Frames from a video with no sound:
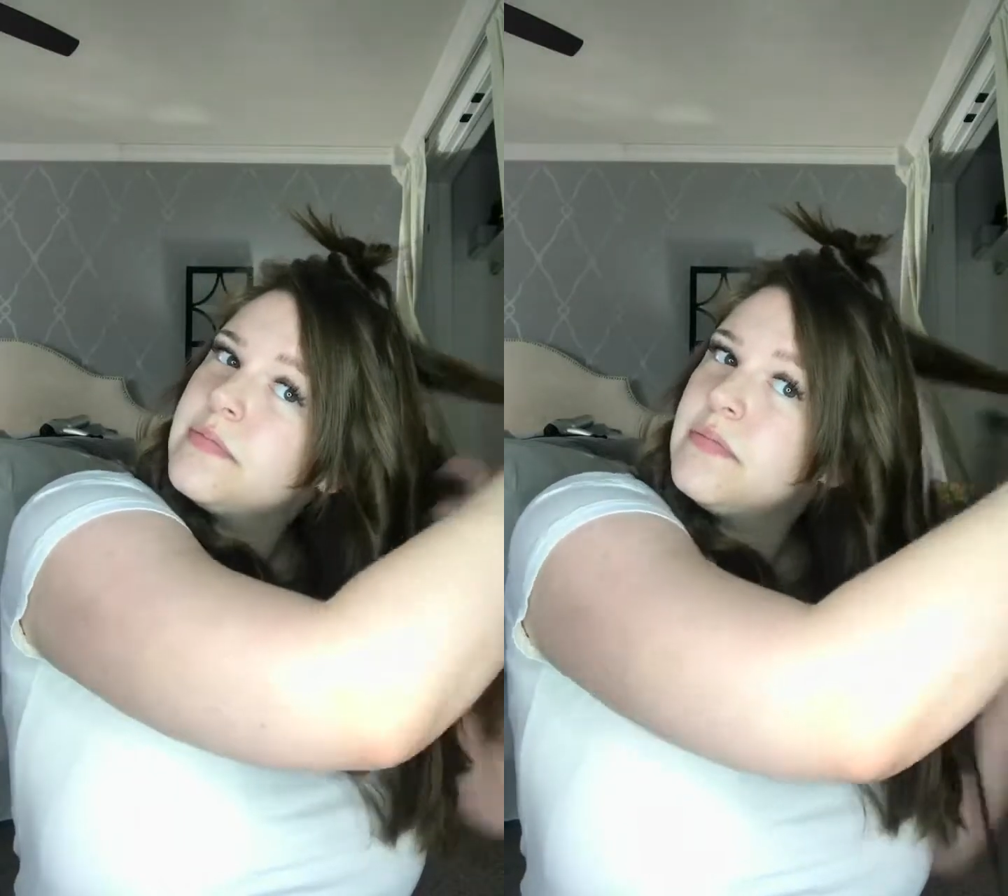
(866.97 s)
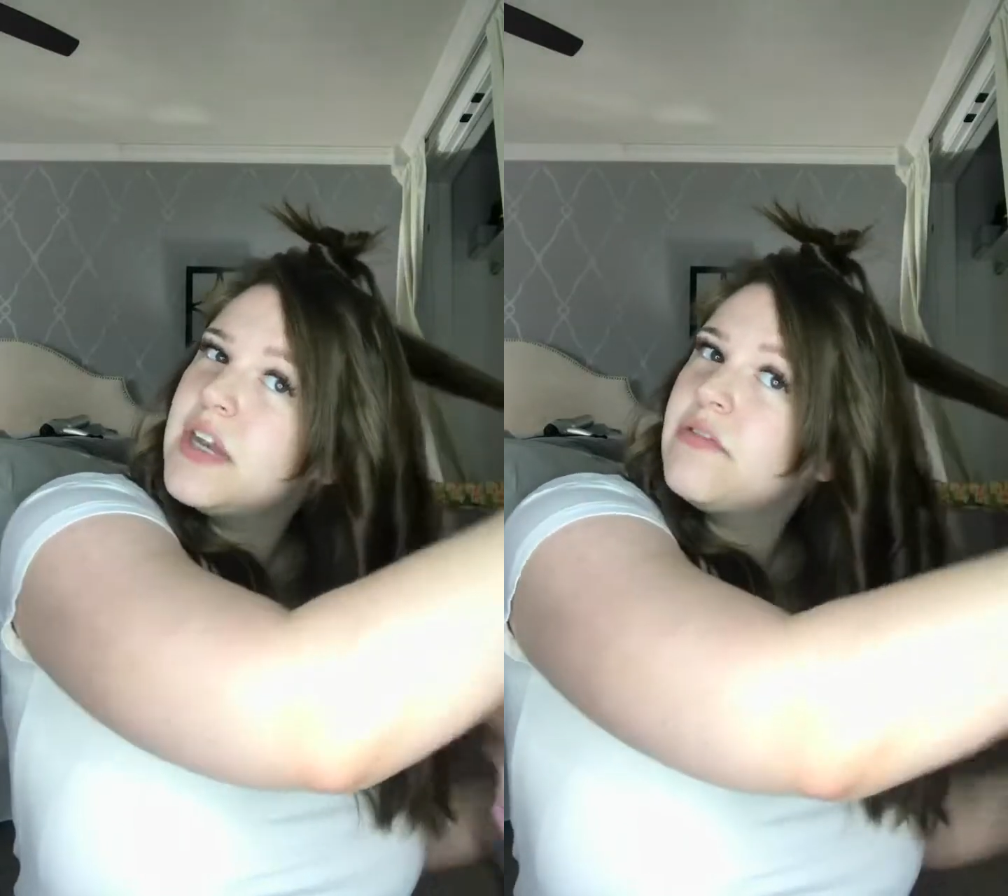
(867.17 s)

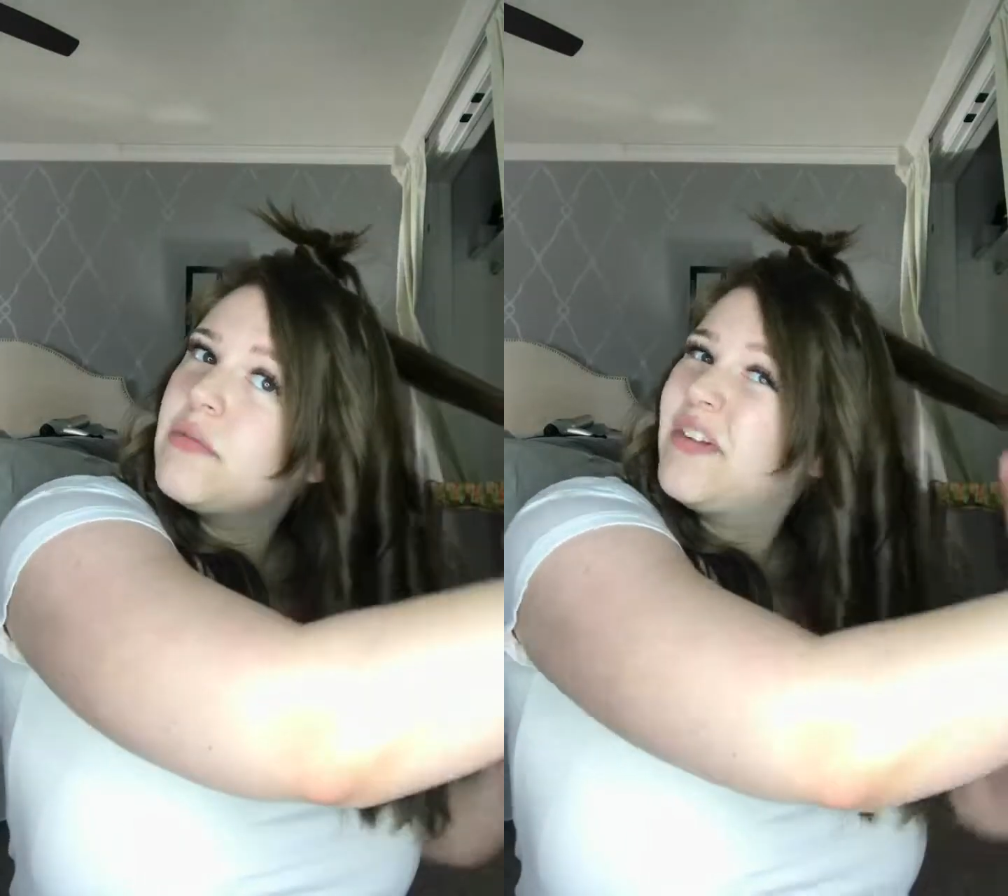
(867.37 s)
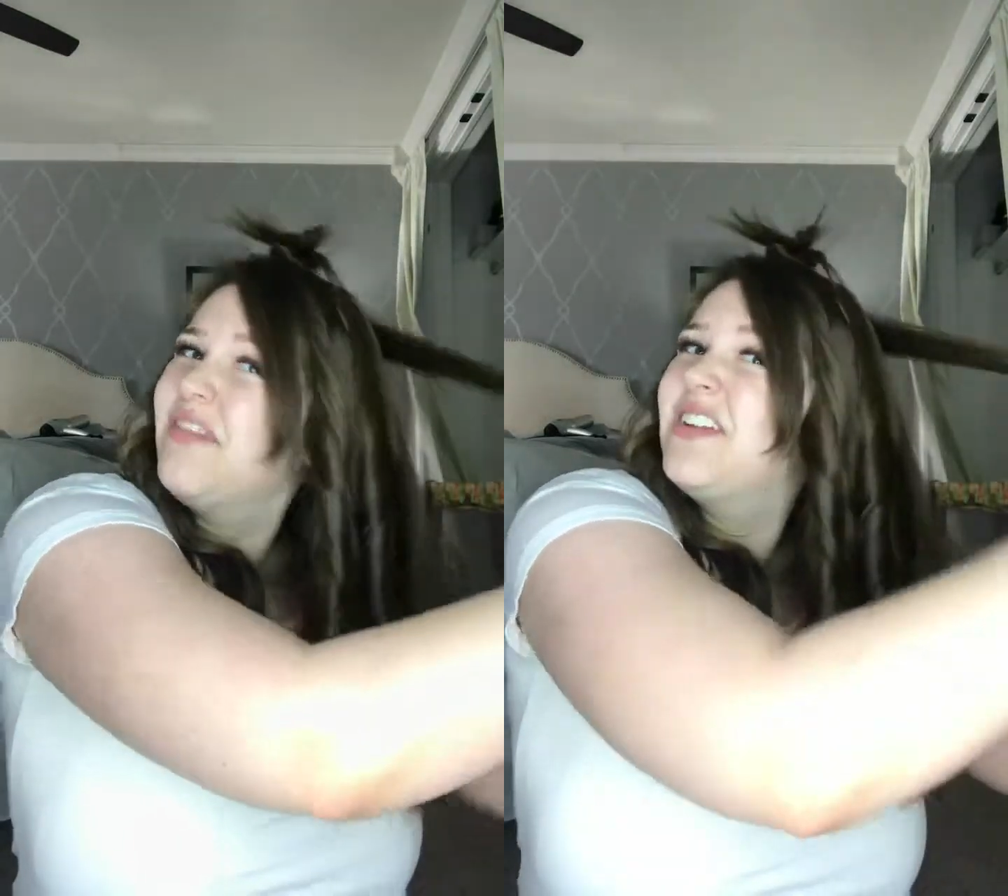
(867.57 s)
made it for
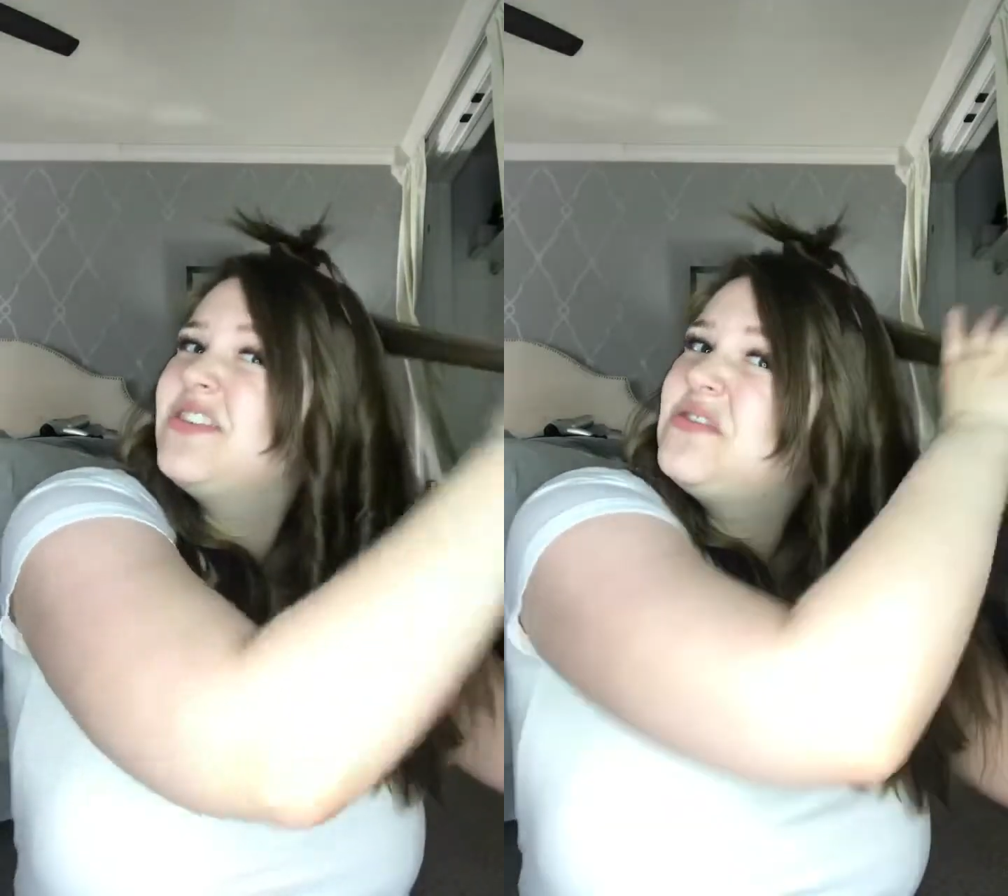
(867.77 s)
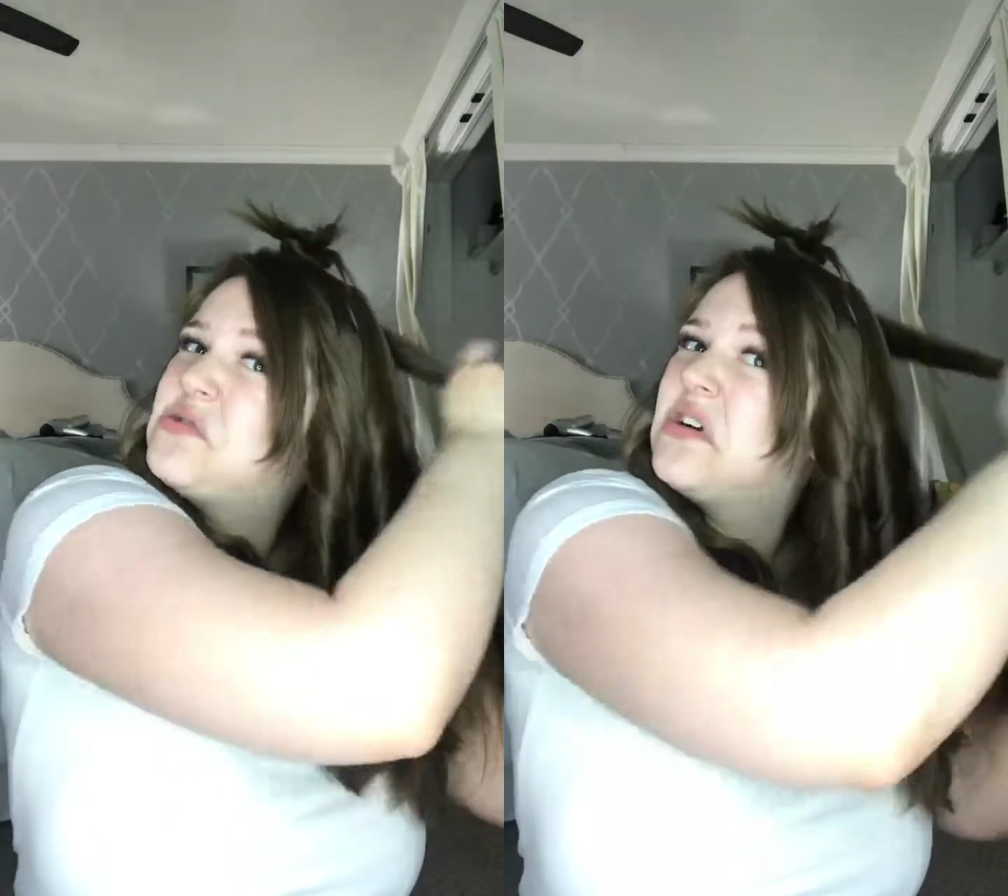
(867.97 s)
my
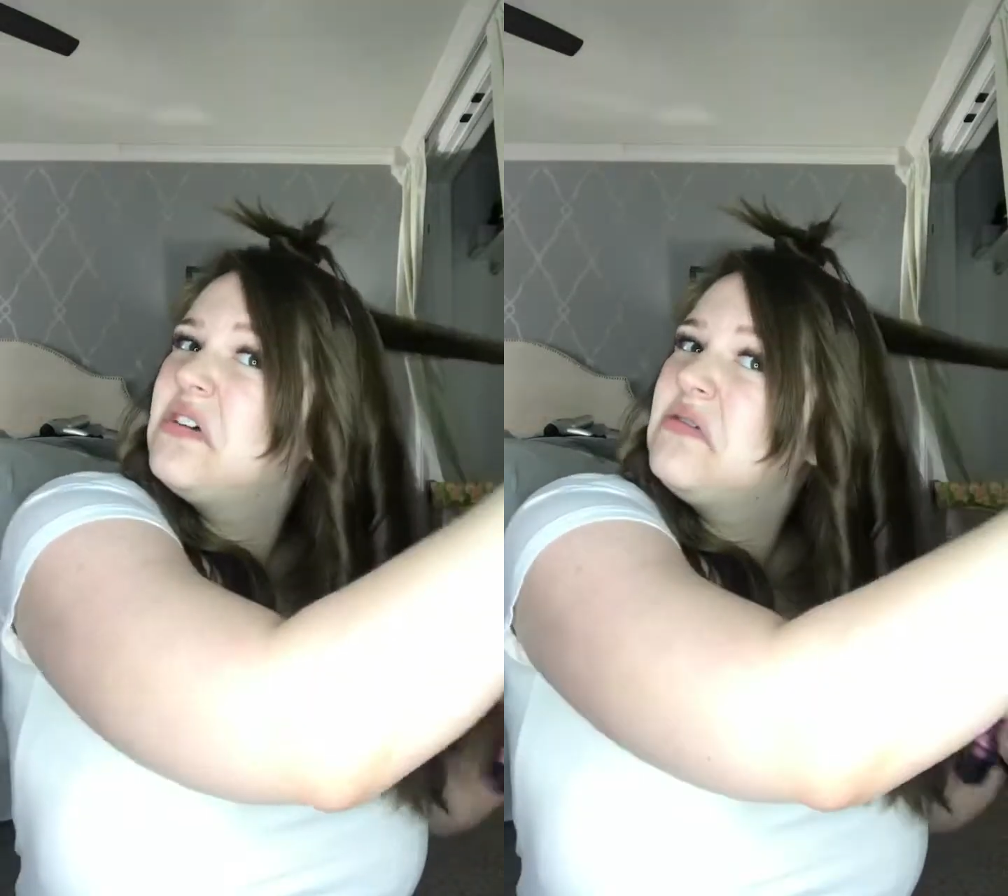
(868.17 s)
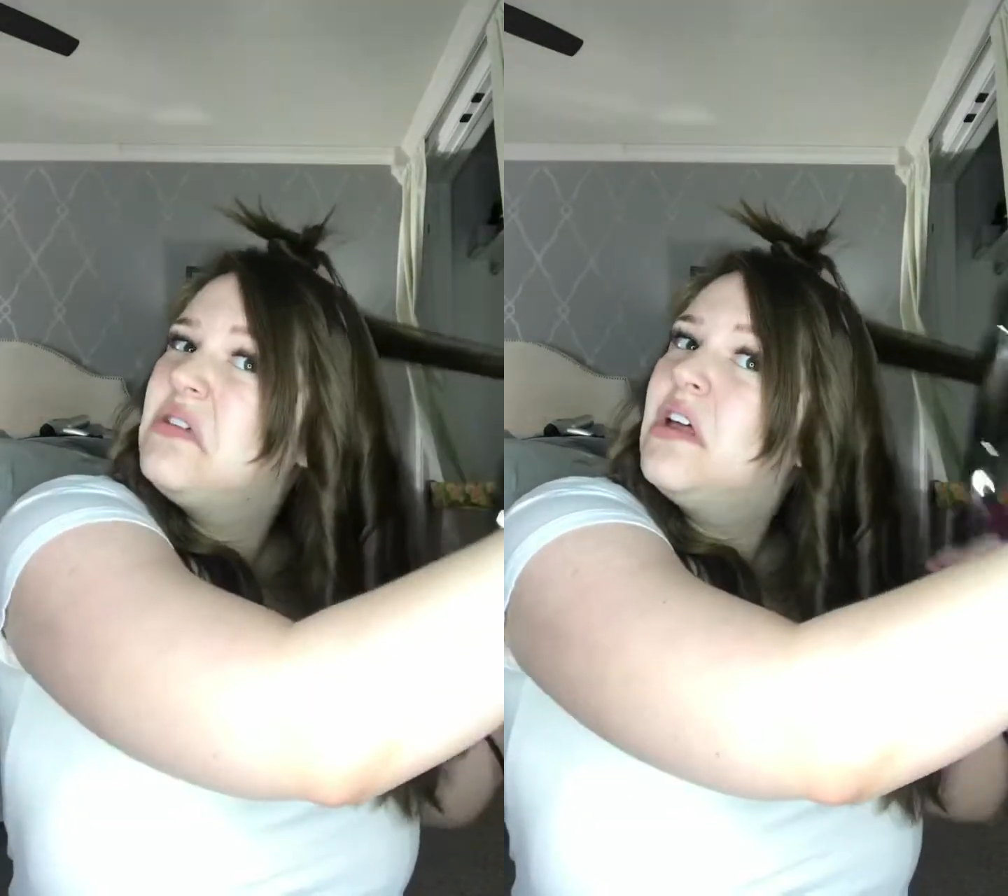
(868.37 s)
friend's tutorial.